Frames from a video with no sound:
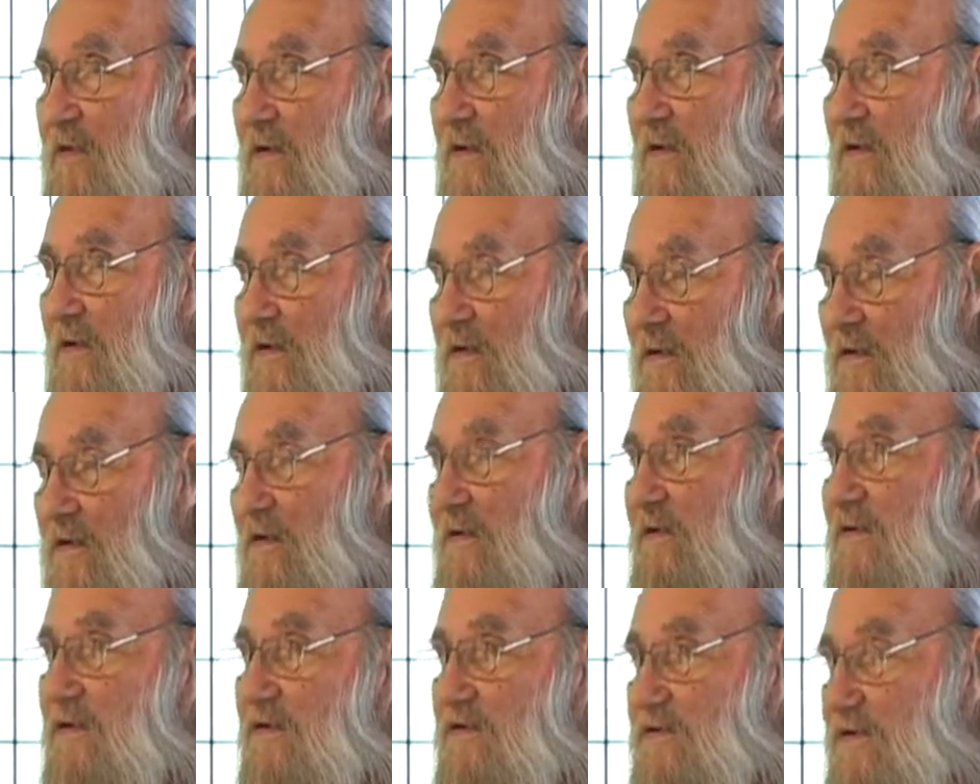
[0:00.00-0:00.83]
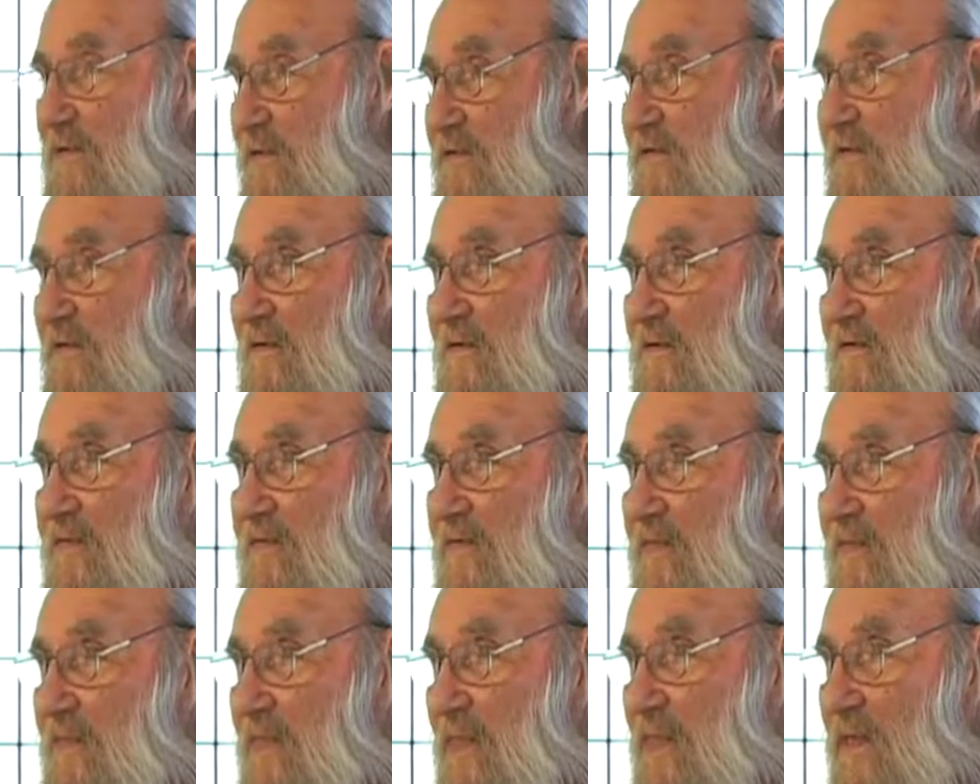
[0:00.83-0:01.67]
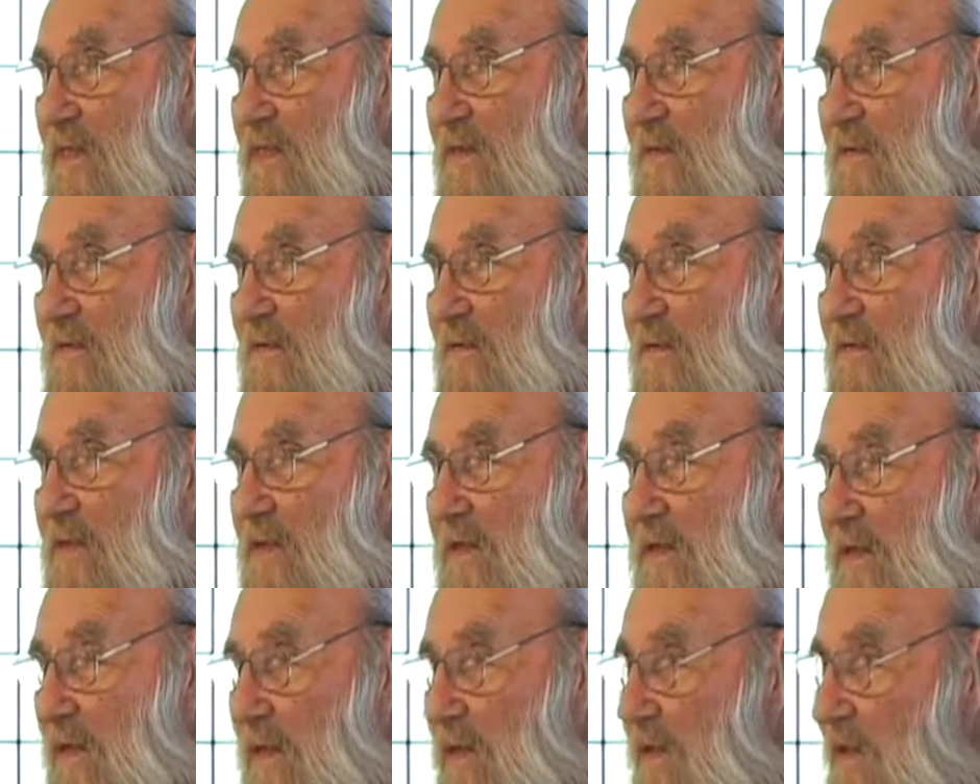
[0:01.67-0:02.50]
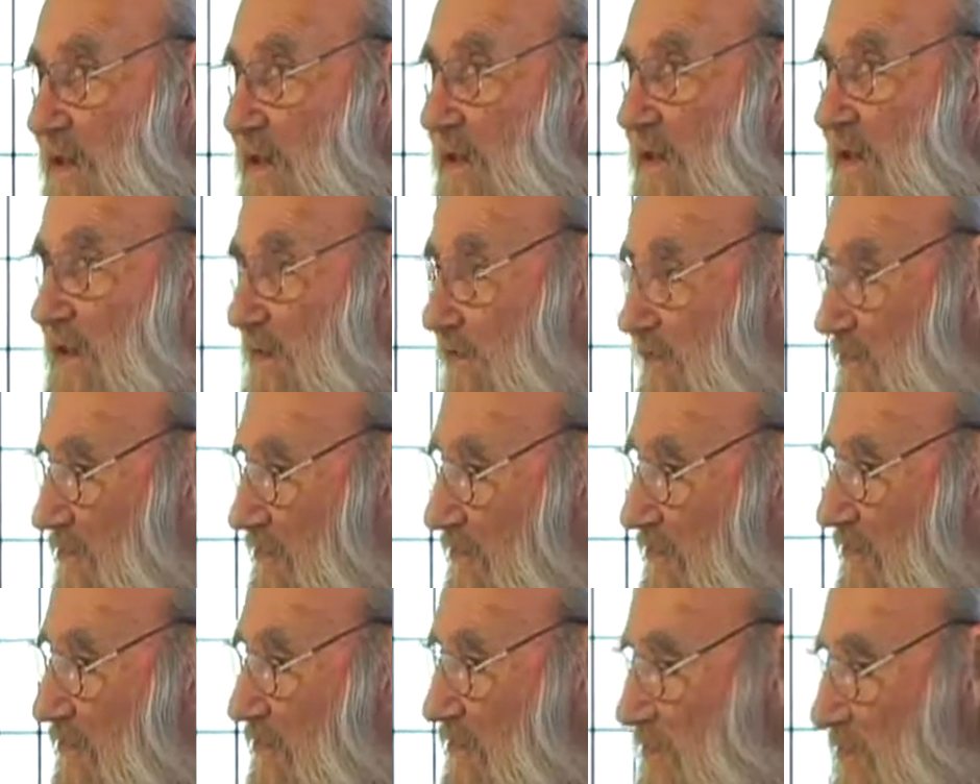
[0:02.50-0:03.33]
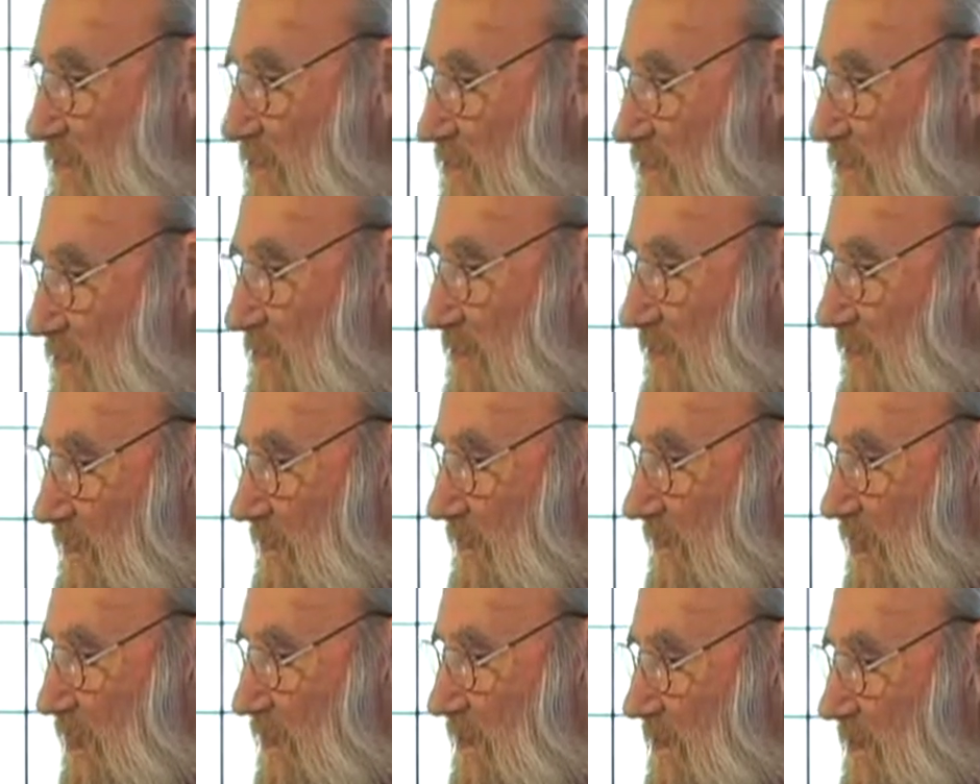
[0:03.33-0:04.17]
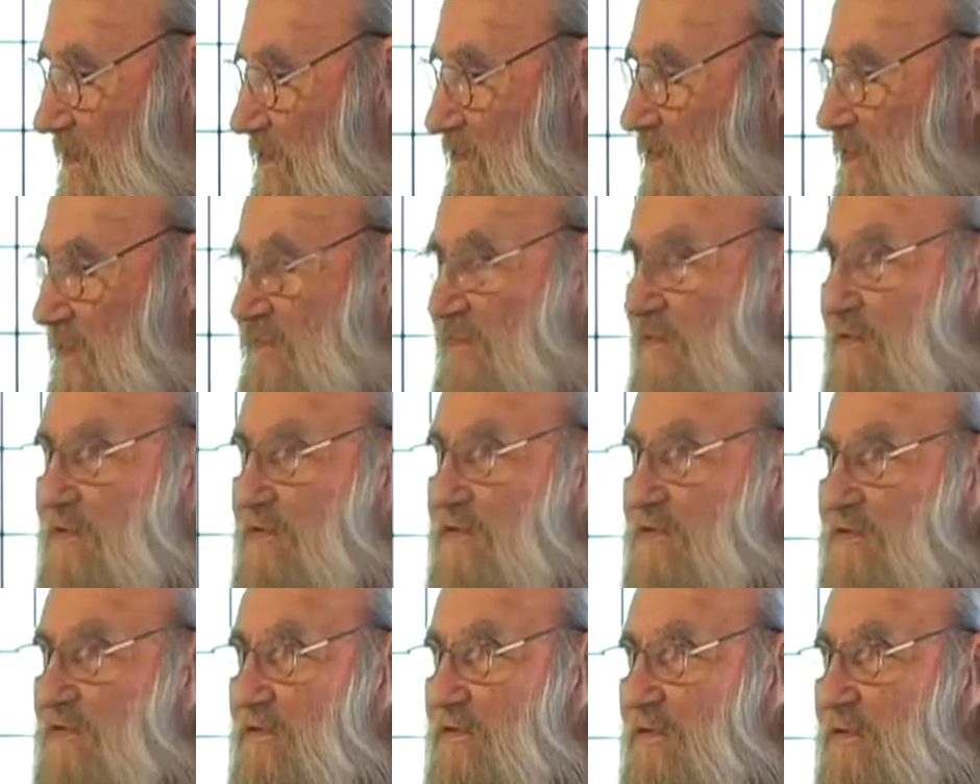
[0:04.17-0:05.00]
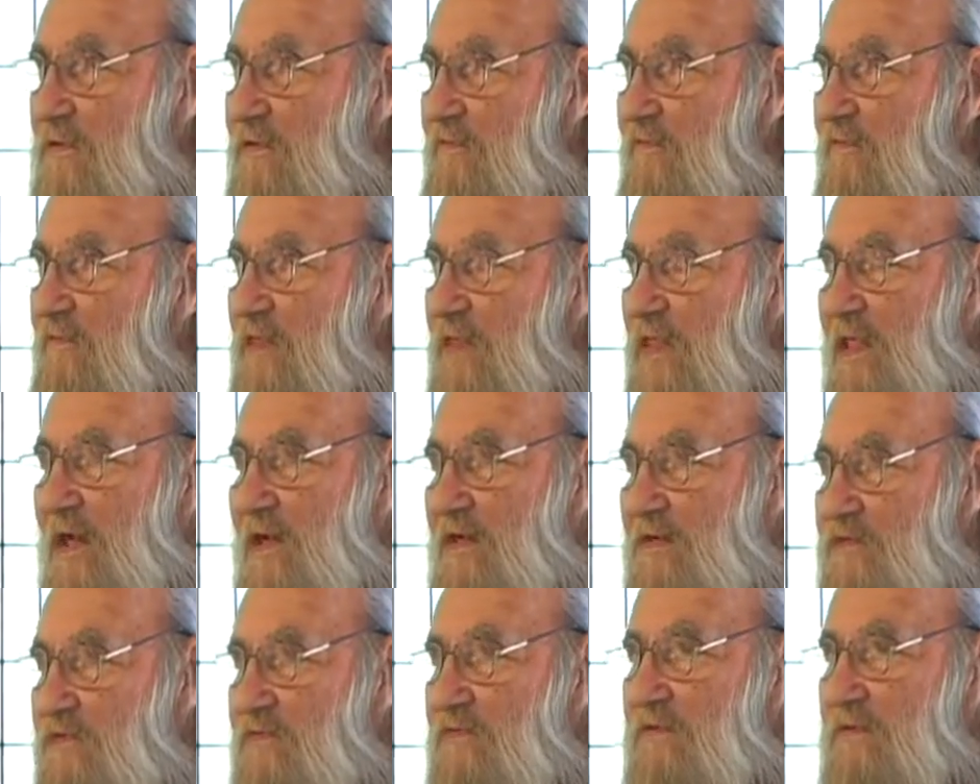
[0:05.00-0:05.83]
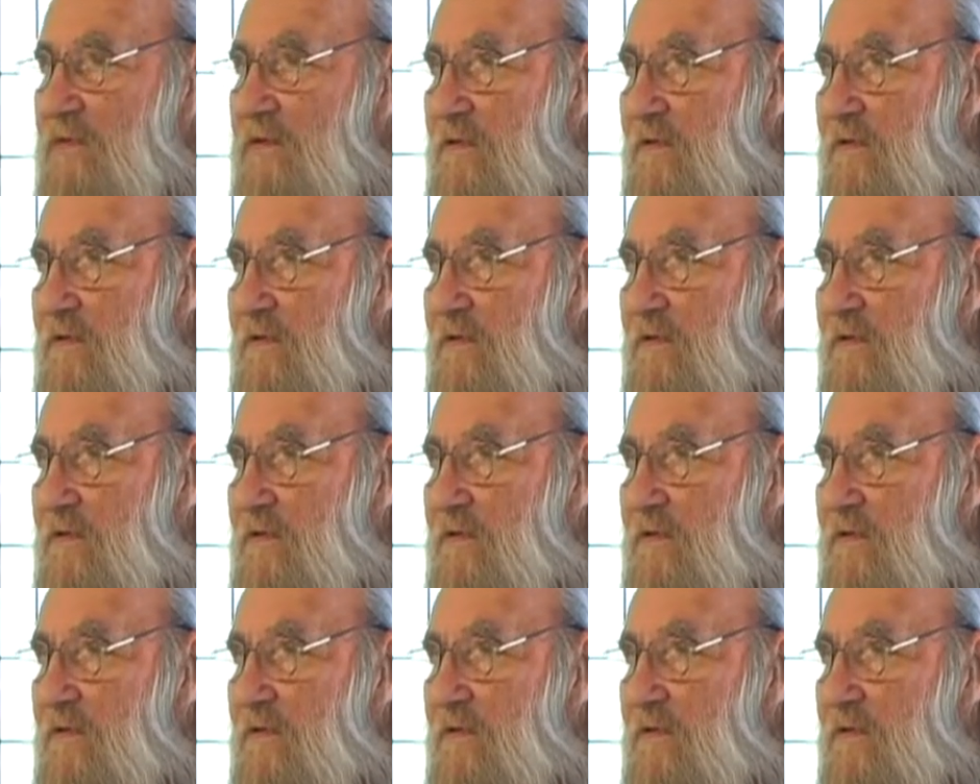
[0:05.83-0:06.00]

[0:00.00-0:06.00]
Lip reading: you know, that are killing each other, you know, and it's over these differences in